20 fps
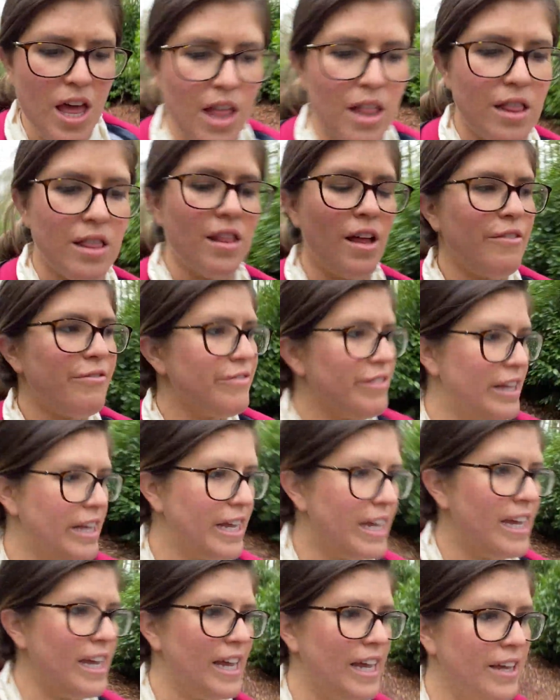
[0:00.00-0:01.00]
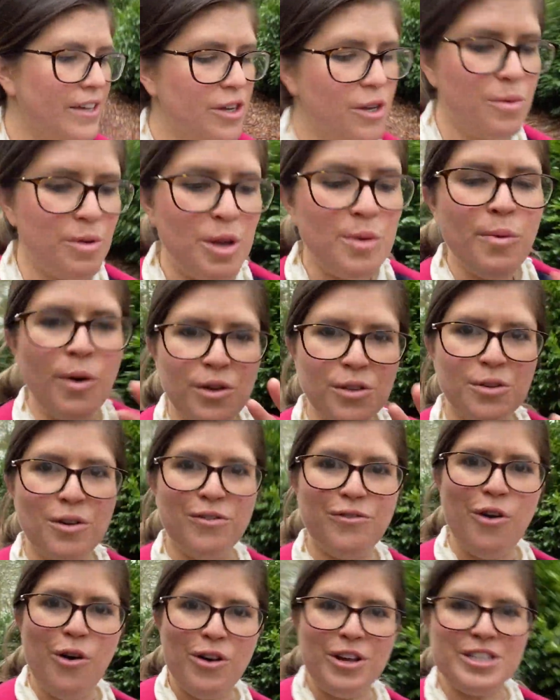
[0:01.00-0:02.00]
lovely, you know, when you walk through a
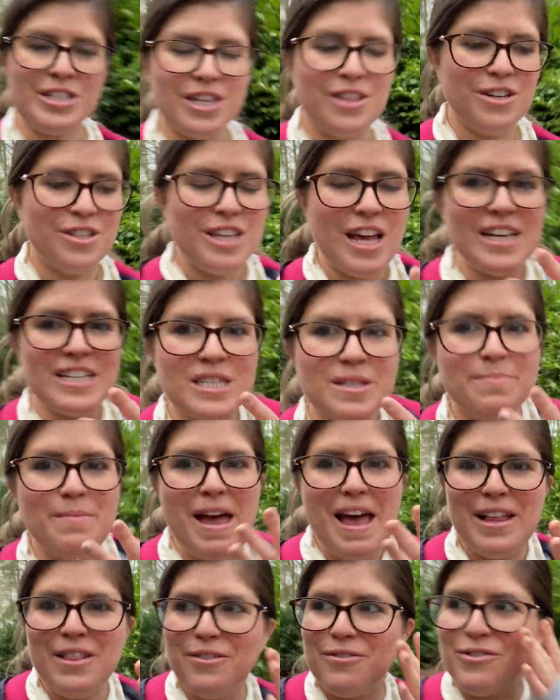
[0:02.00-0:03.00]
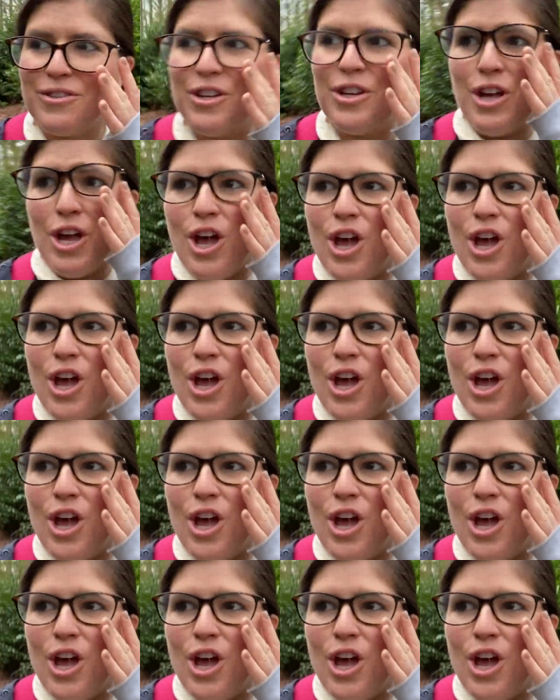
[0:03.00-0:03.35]
forest and there's that smell of the